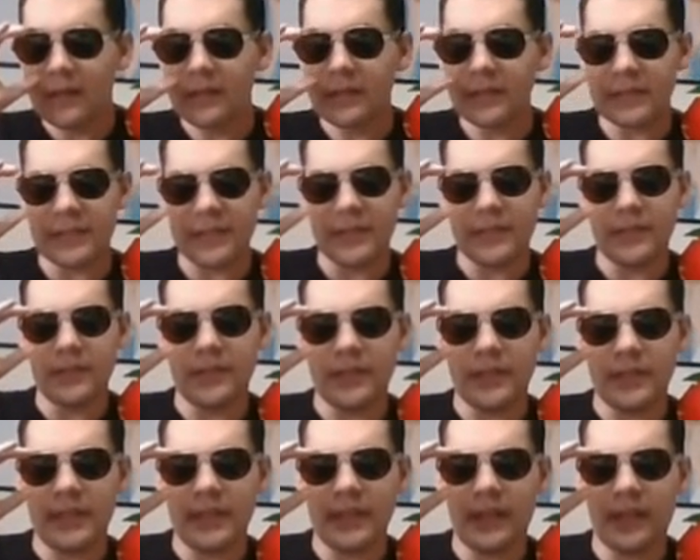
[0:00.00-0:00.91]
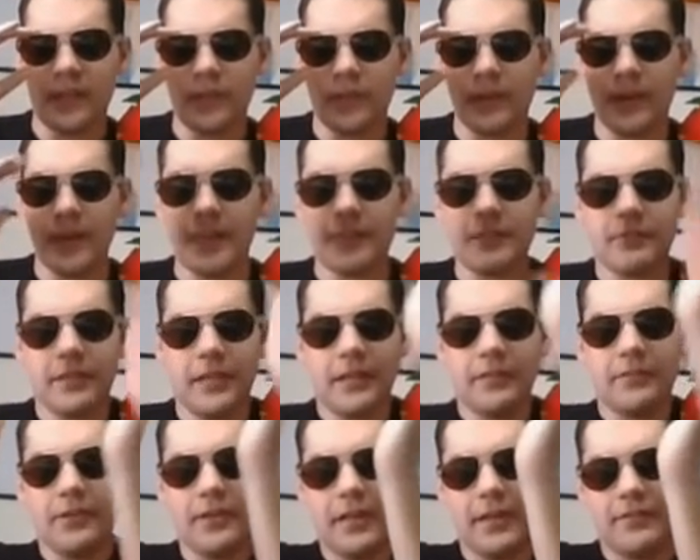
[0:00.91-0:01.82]
So and otherwise we're like
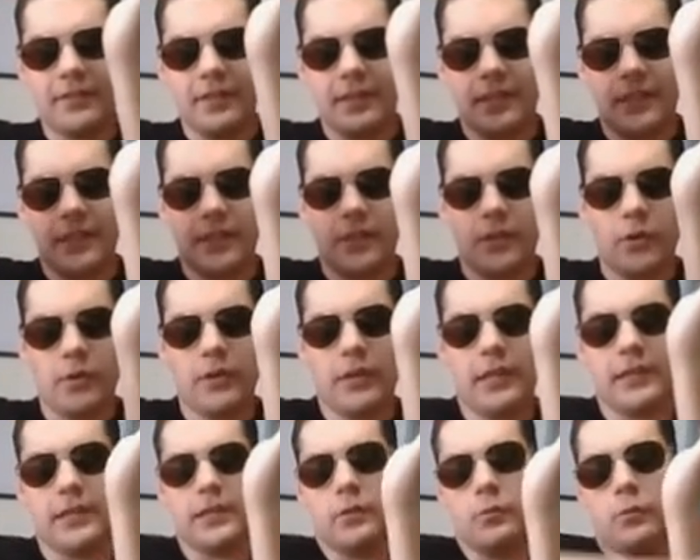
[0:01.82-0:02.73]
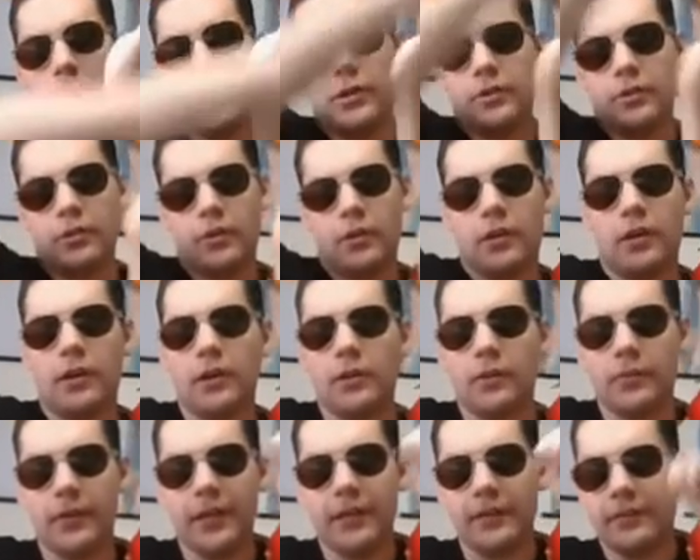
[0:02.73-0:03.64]
we'd have to like go like the weird long
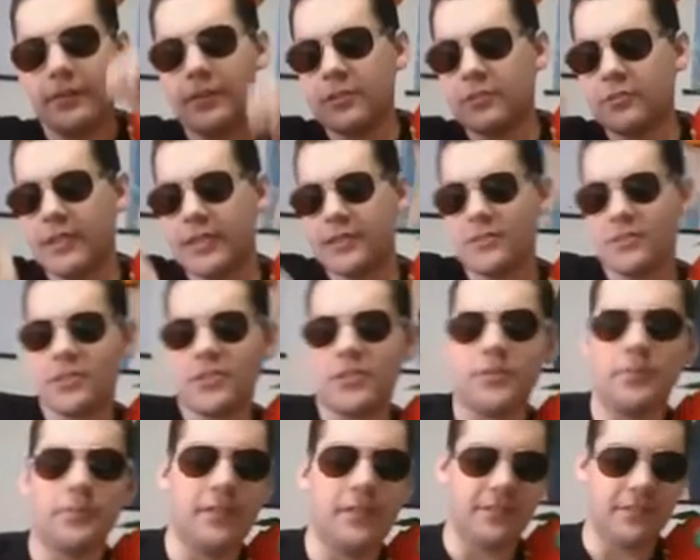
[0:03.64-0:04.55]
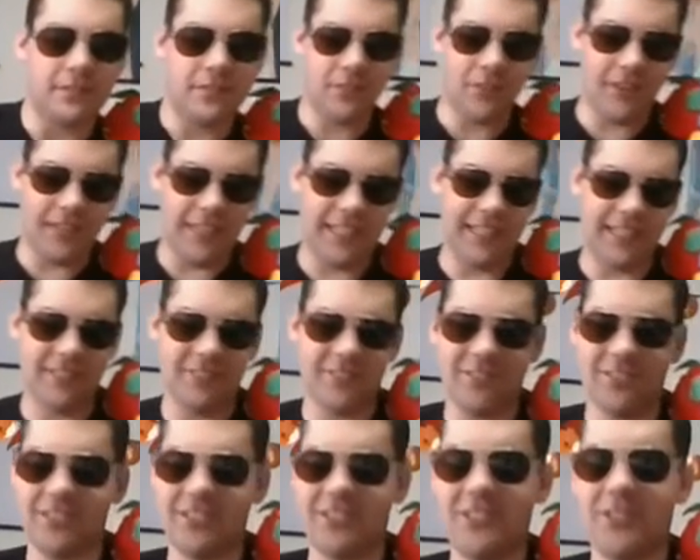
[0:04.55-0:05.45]
way. Trains are stupid. Trains are
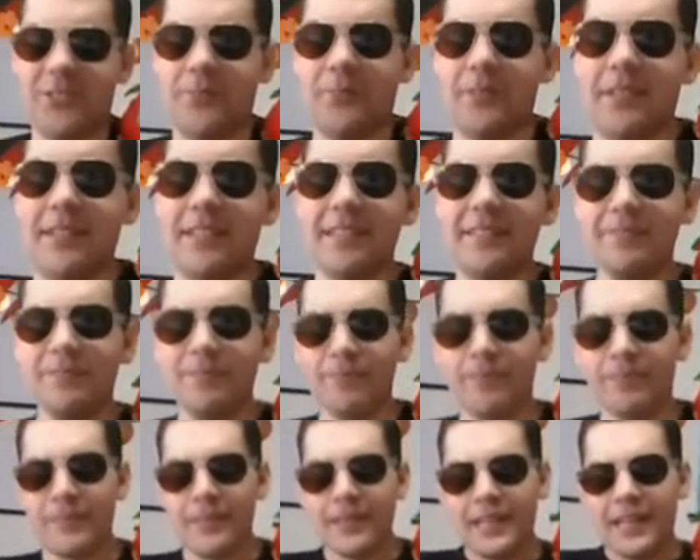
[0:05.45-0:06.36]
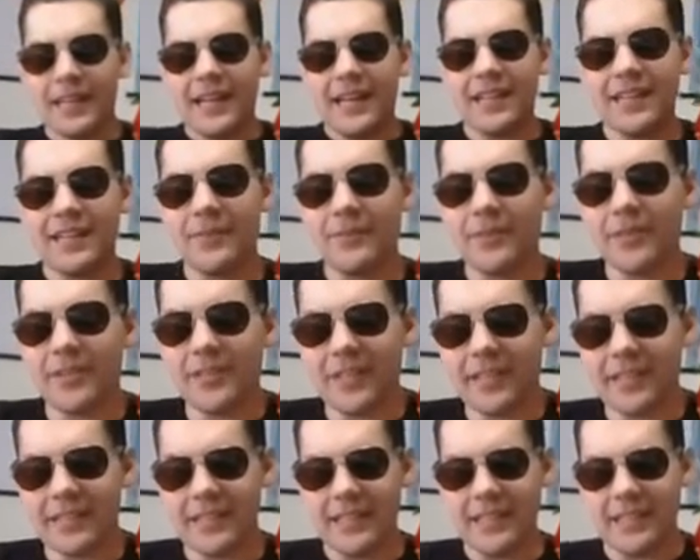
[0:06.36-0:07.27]
stupid. I'll get more
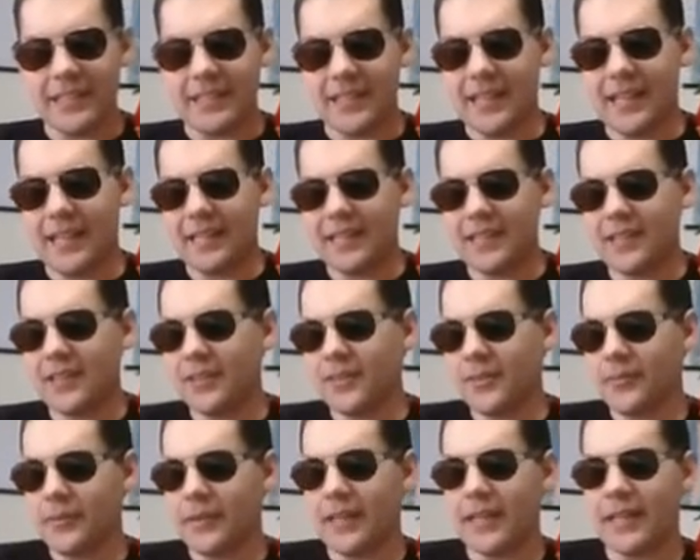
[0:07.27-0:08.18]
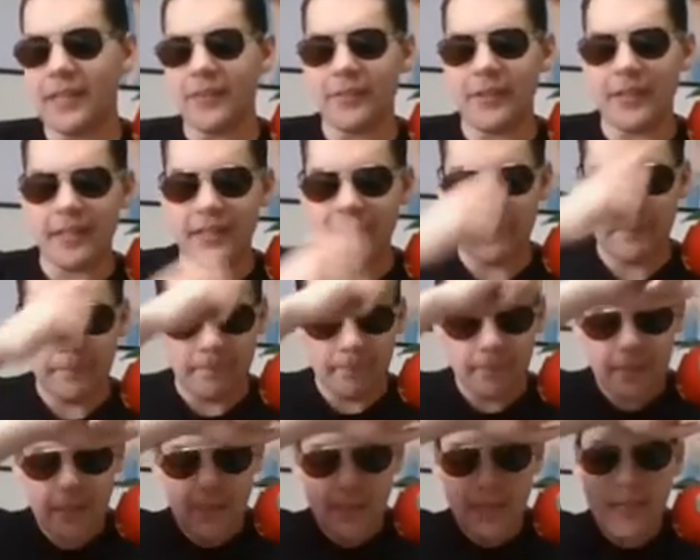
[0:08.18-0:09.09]
on into that later. But anyway,
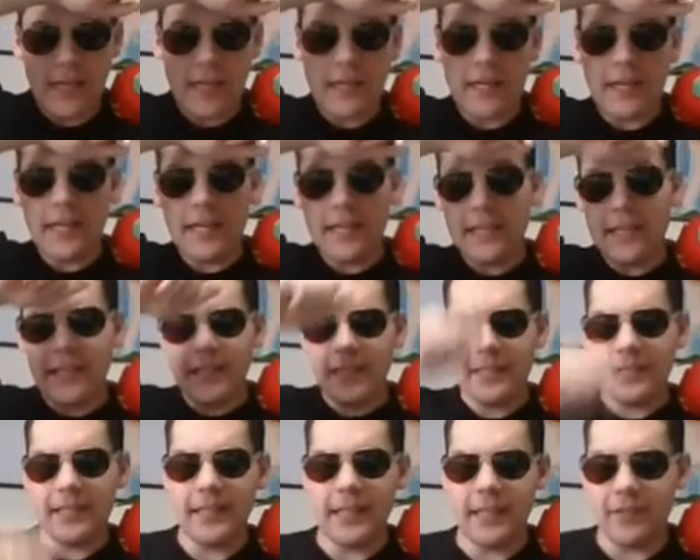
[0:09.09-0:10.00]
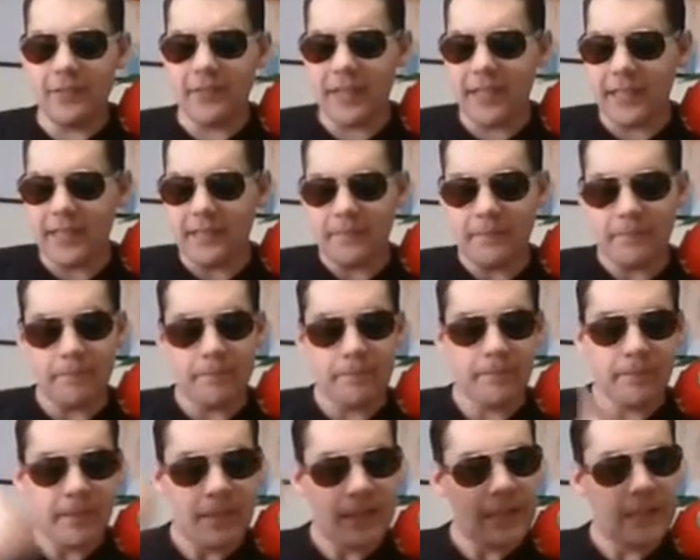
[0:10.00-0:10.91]
uh, and yeah, you know what?
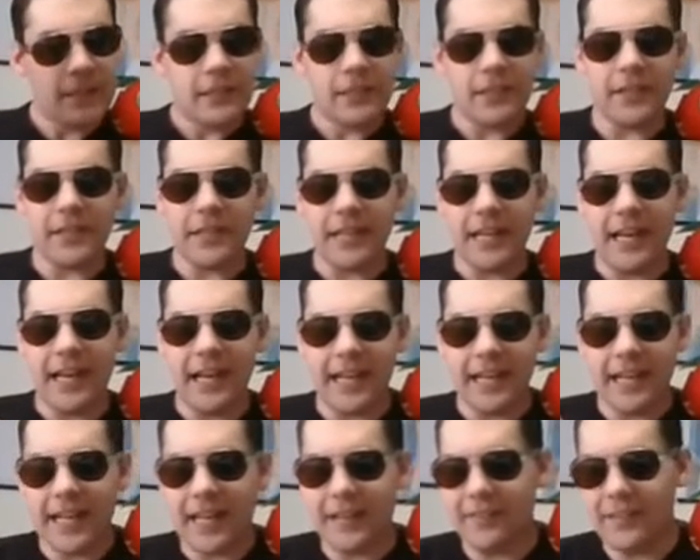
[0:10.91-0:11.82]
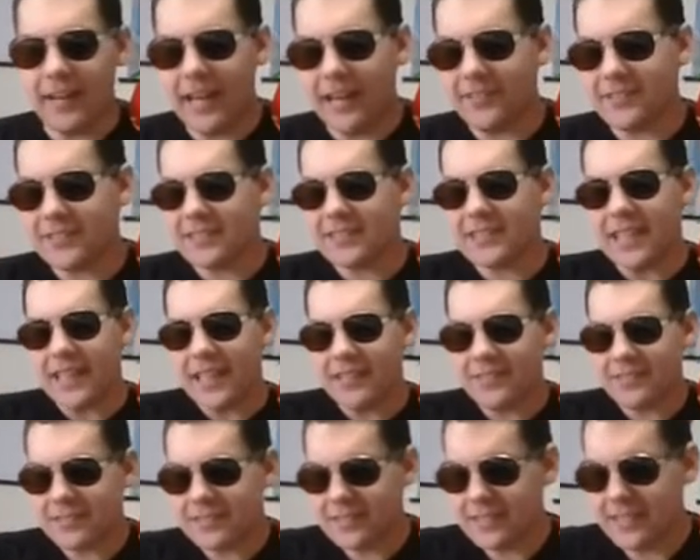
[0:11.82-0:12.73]
Good guy. I, I was I
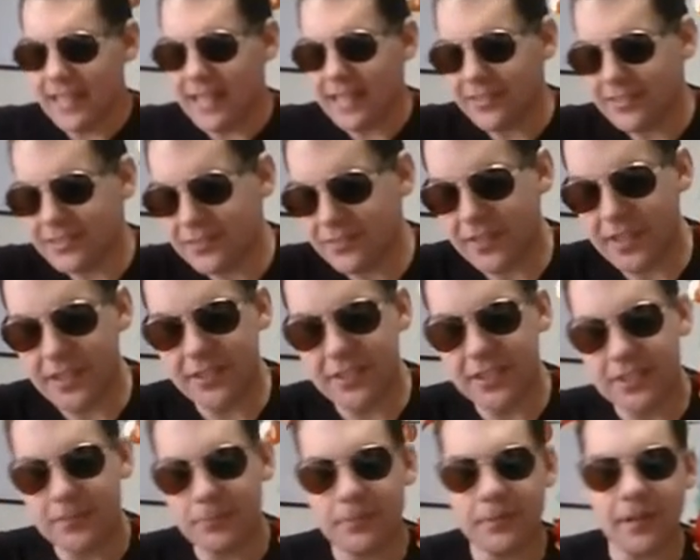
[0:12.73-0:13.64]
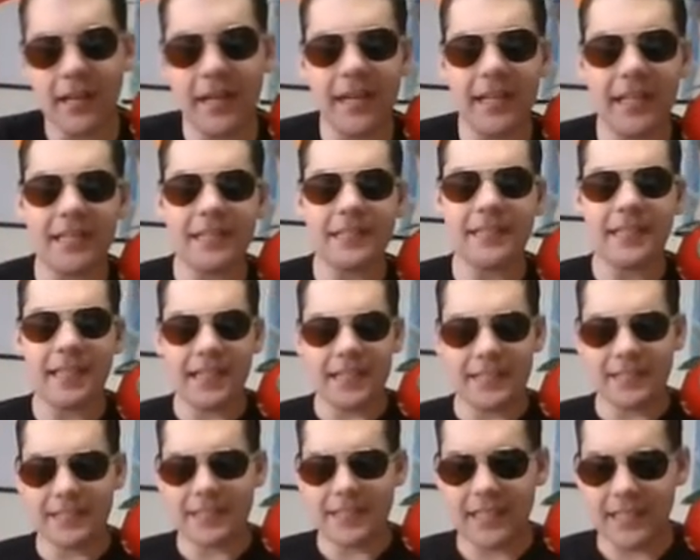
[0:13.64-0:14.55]
was I was very surprised that
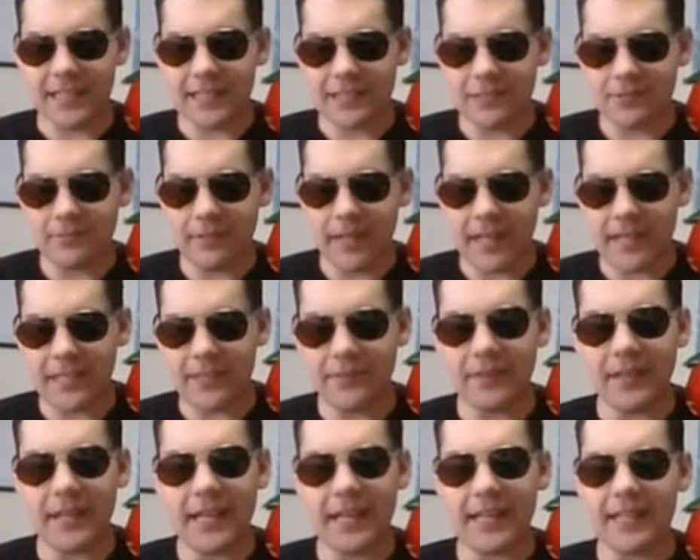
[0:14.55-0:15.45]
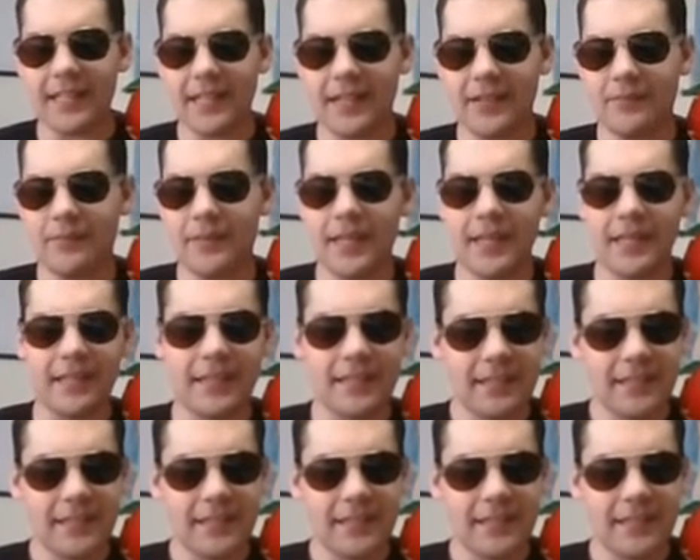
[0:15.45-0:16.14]
just like this random guy that I met